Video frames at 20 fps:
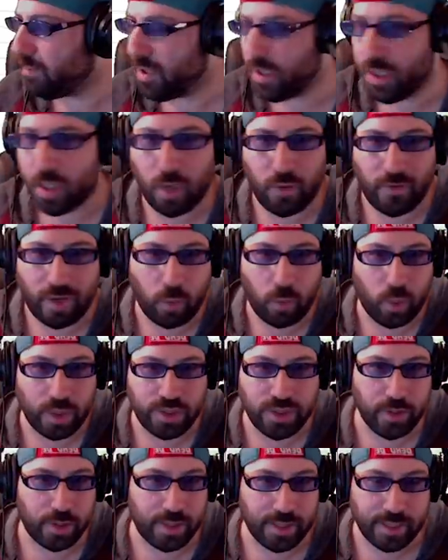you know, like
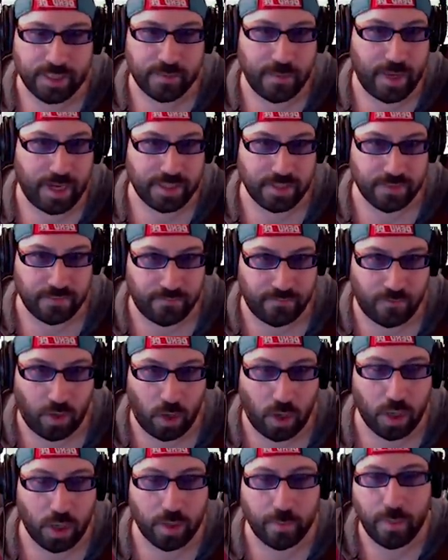what you can expect to
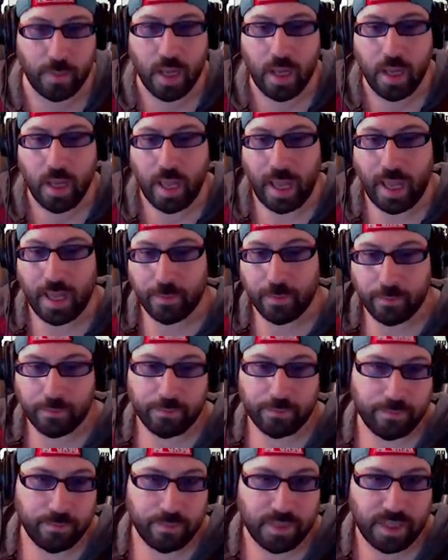farm, and
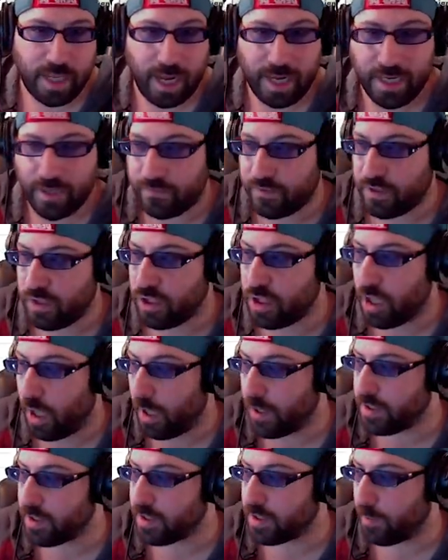kind of
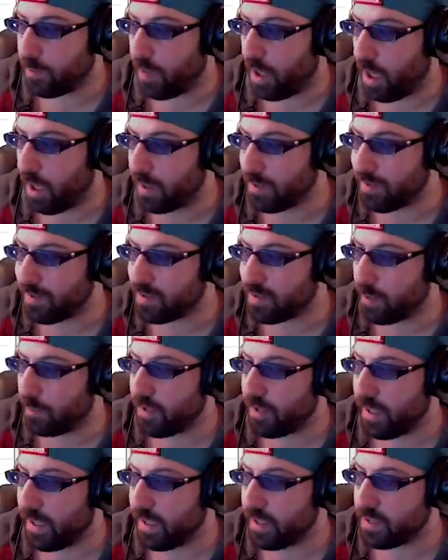touches upon some
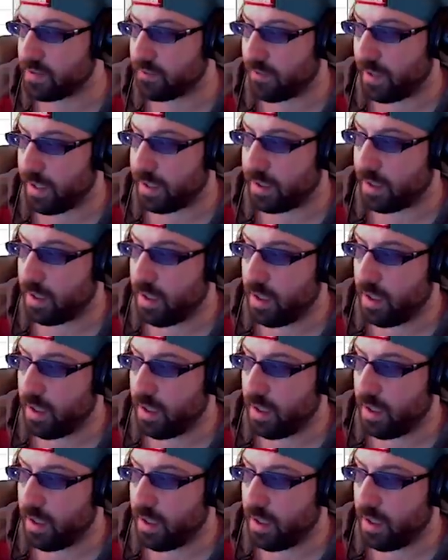things like,